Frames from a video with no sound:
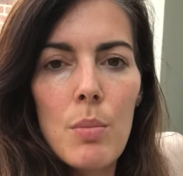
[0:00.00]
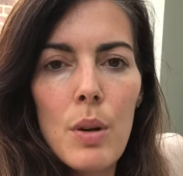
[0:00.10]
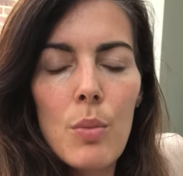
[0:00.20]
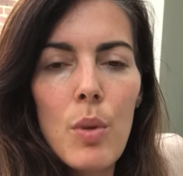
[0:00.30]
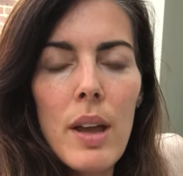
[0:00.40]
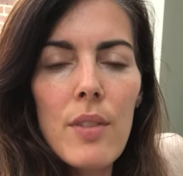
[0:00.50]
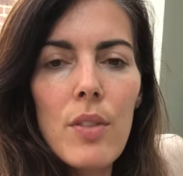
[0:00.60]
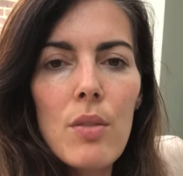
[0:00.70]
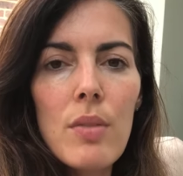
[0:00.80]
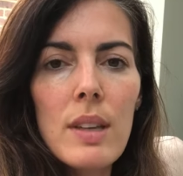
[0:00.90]
But
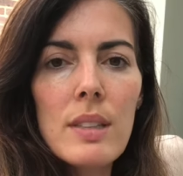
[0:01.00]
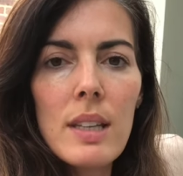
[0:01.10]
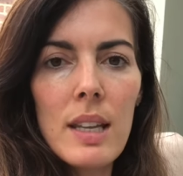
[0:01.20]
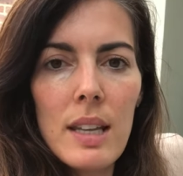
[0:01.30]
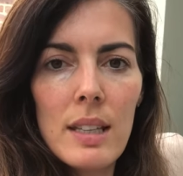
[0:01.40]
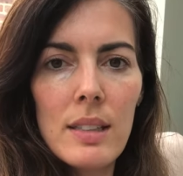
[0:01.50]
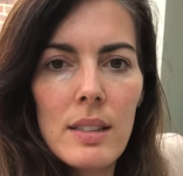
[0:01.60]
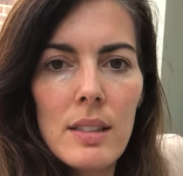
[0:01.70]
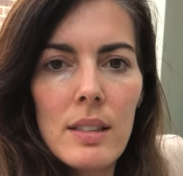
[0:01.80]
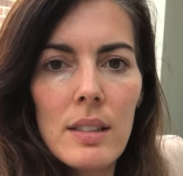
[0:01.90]
whatever the reason
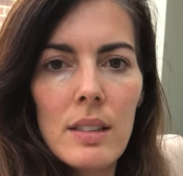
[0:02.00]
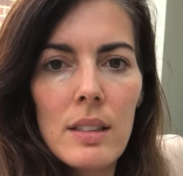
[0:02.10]
is,